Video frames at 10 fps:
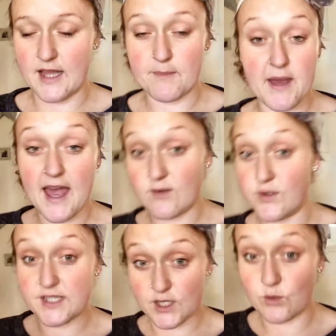but every
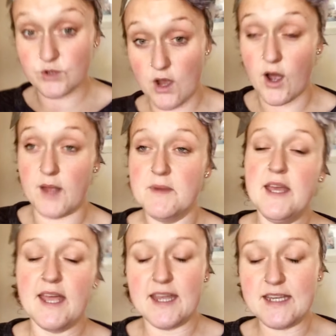single time
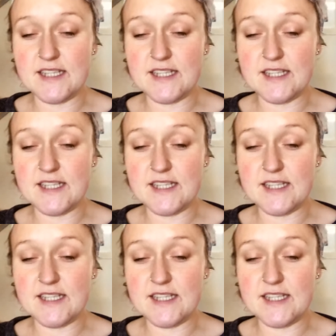it needs